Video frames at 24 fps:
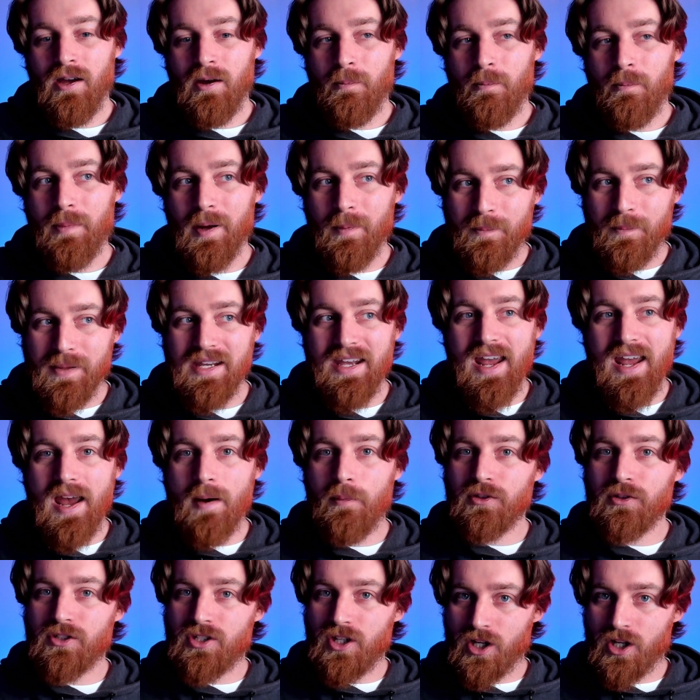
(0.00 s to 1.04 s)
But being
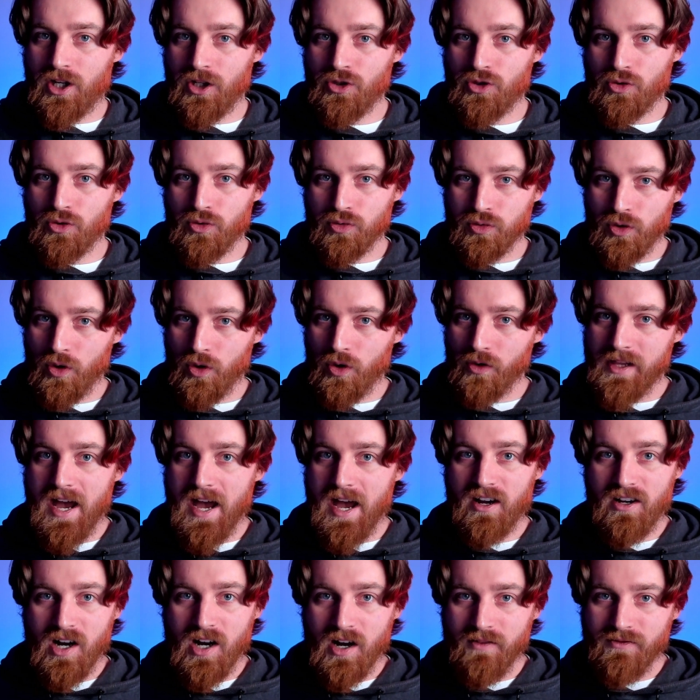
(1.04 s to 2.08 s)
able to control
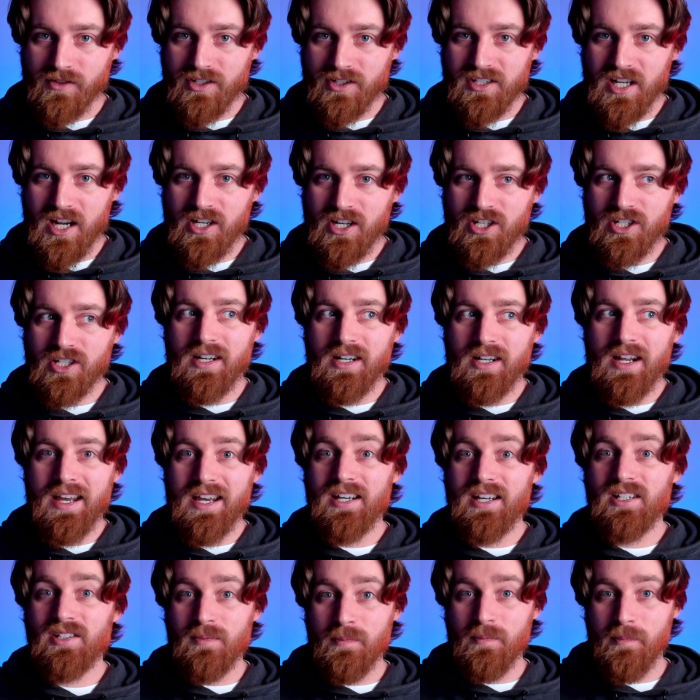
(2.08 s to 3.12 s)
that conversation
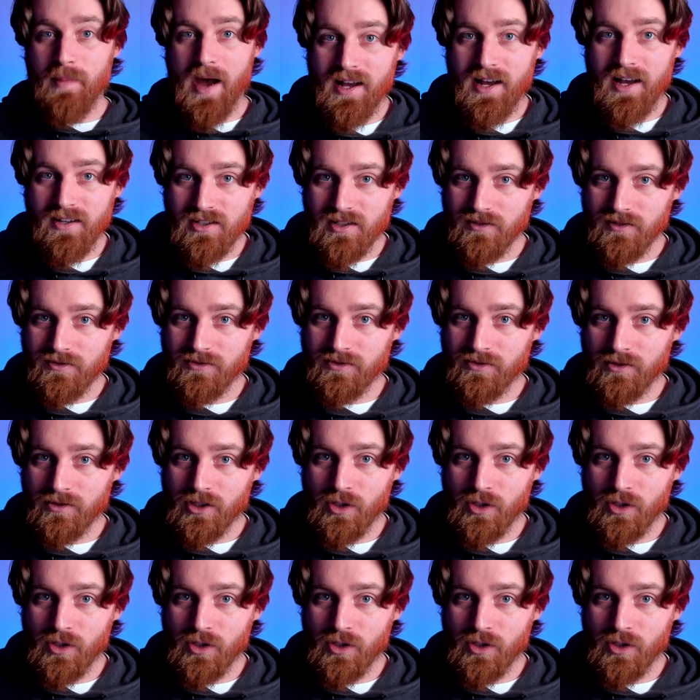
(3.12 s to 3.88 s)
is massive.